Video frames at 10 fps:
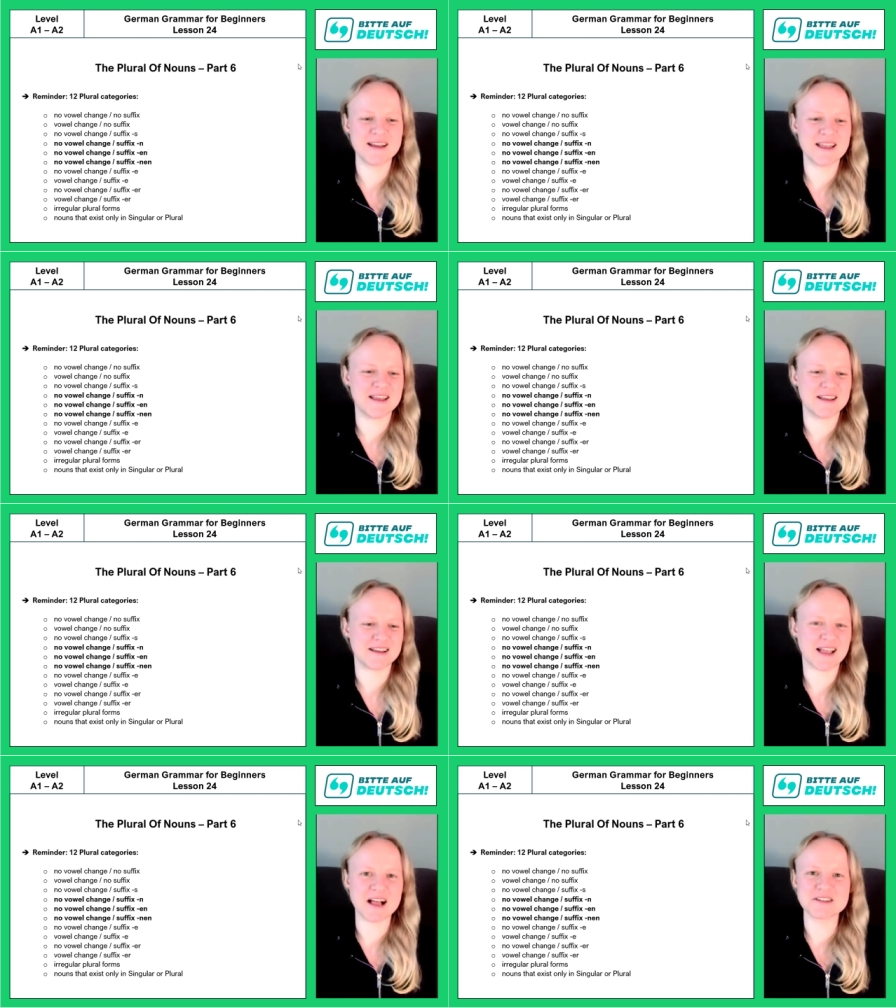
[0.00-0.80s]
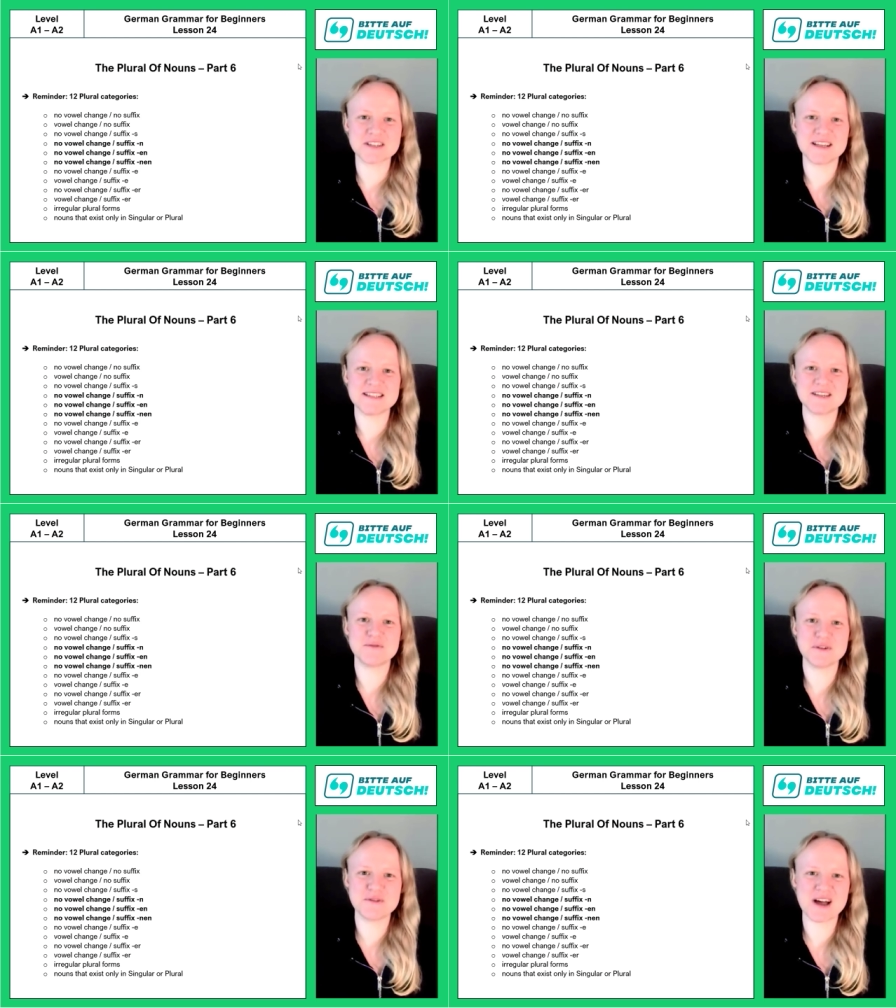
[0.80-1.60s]
uh, culture lesson
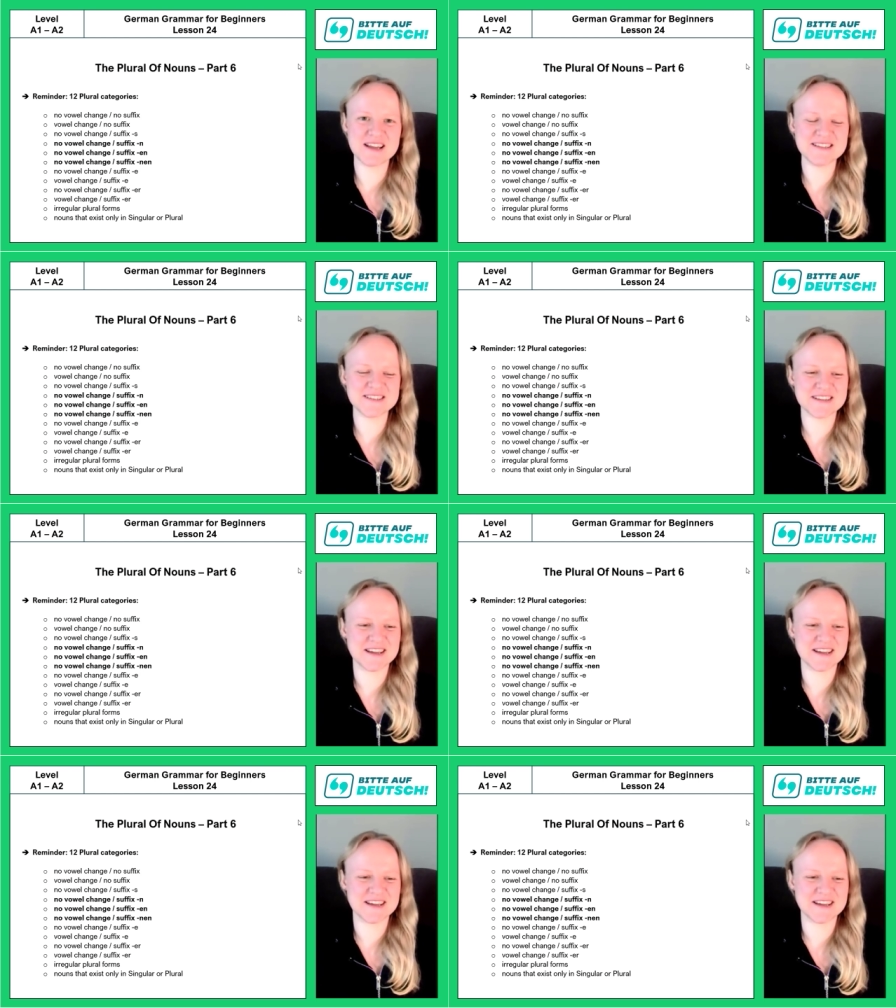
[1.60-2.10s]
for you guys.